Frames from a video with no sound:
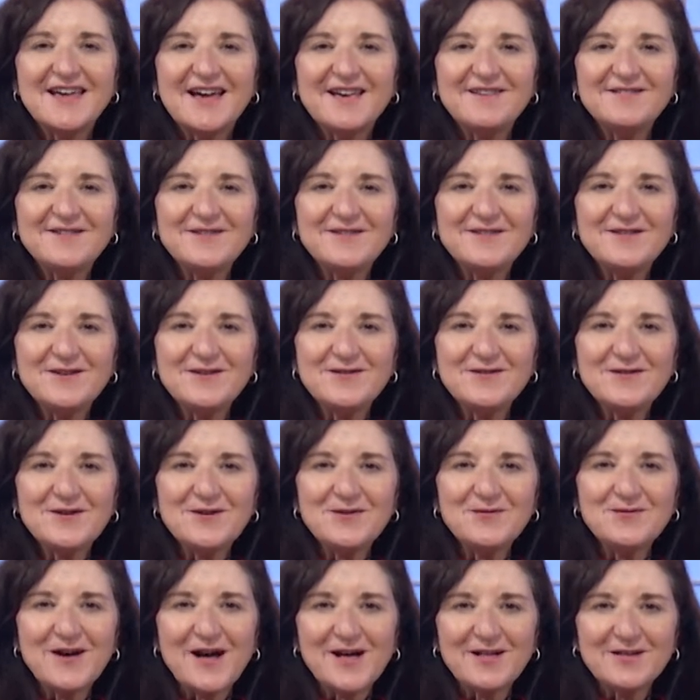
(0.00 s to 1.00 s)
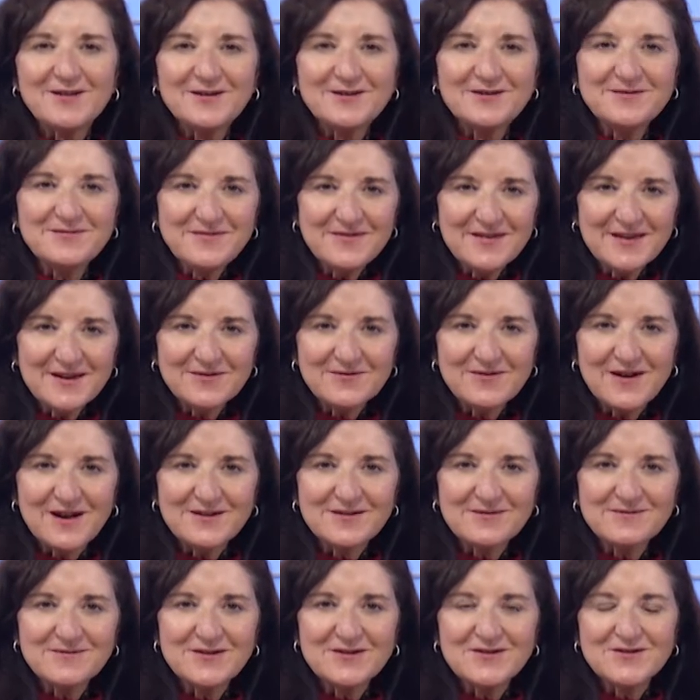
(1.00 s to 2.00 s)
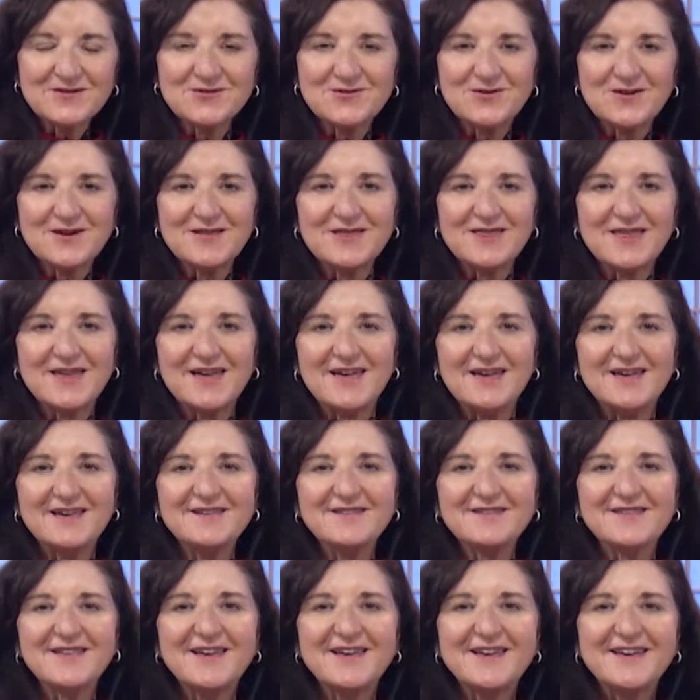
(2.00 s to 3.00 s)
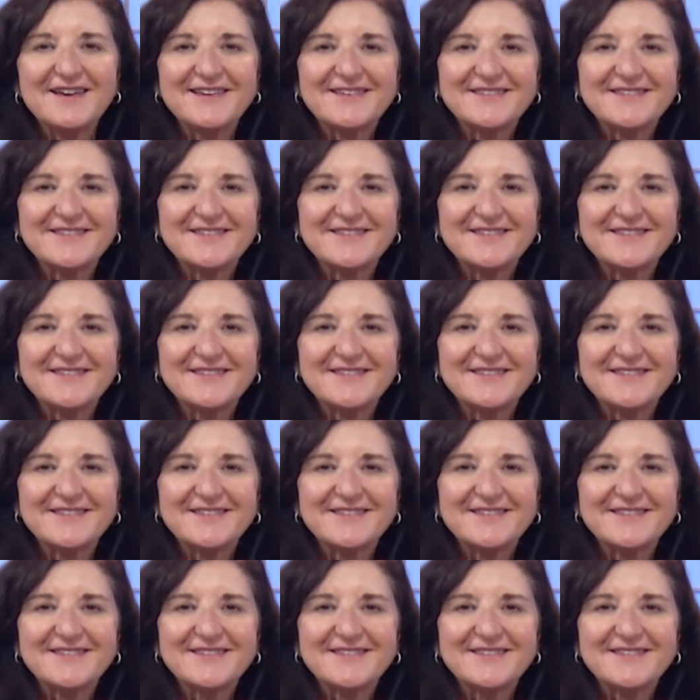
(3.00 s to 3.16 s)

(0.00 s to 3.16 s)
Nice to see you too. Welcome. Welcome Thank to Sure you. Things.